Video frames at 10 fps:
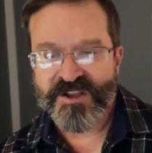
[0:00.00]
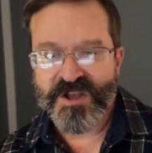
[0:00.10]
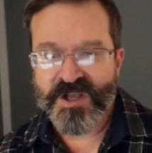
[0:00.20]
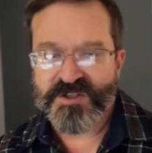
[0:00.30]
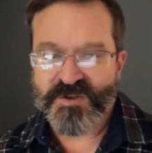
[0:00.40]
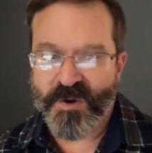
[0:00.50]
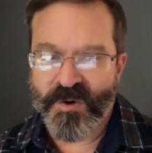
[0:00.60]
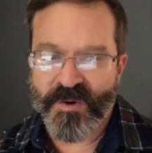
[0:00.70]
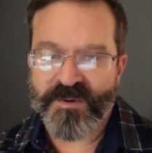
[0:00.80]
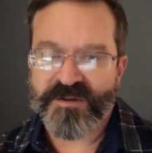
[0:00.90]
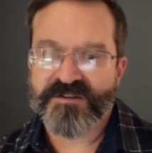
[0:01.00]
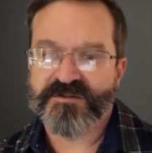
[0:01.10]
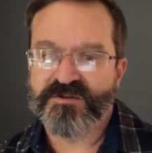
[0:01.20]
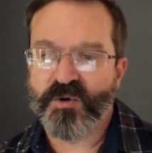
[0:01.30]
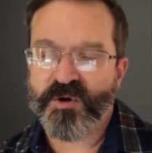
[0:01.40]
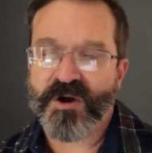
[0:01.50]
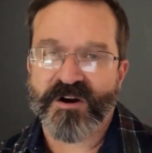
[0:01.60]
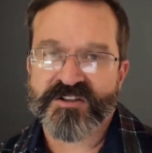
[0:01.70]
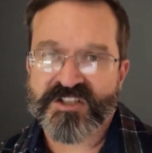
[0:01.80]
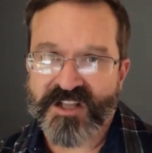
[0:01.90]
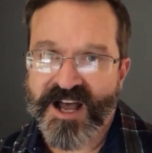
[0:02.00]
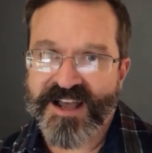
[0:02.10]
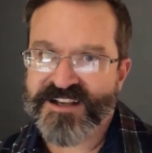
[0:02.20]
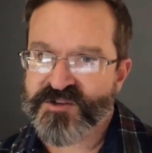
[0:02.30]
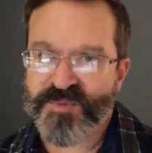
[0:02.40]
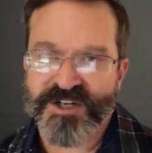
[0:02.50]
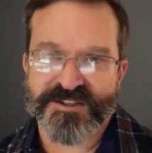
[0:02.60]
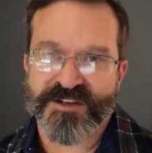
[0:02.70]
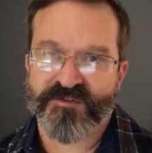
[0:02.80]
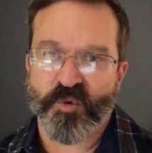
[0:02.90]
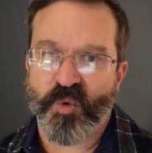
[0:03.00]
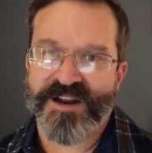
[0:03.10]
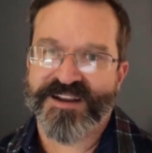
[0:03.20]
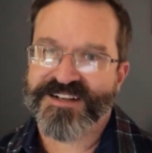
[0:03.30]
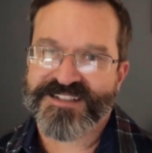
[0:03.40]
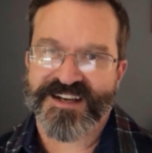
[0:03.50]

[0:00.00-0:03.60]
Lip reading: So dual card slot, especially for weddings.